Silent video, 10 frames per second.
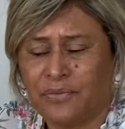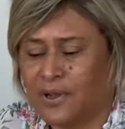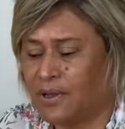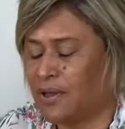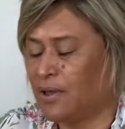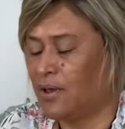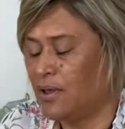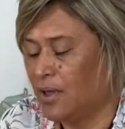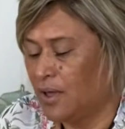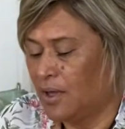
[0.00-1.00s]
Okay.
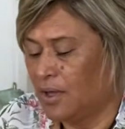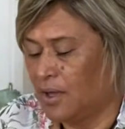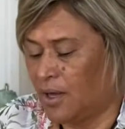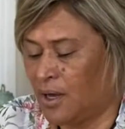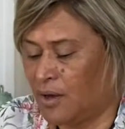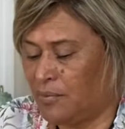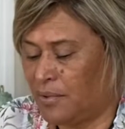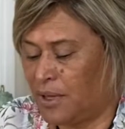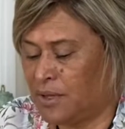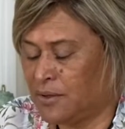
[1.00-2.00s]

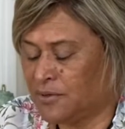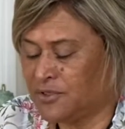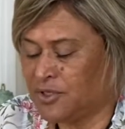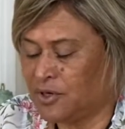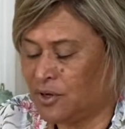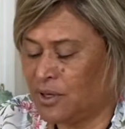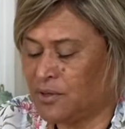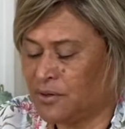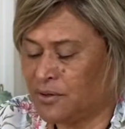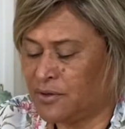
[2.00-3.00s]
And that's, you know,
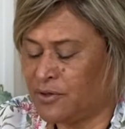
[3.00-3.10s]
and